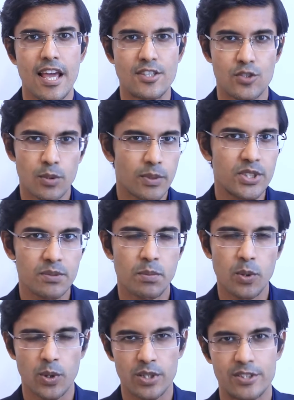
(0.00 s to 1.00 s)
it's so much
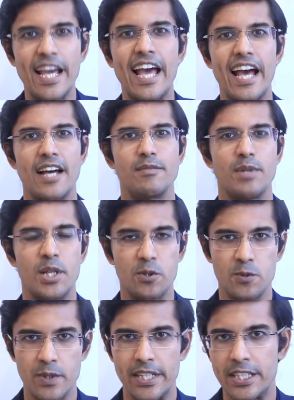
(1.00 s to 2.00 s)
important to have a
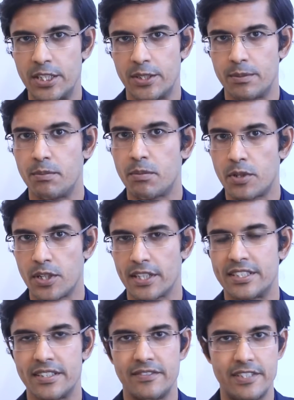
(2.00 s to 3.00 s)
really good
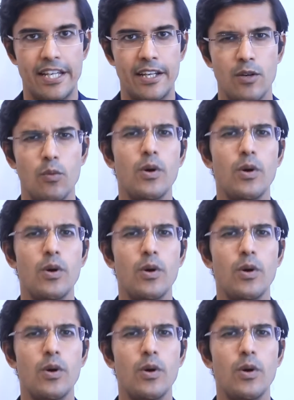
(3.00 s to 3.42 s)
productive day.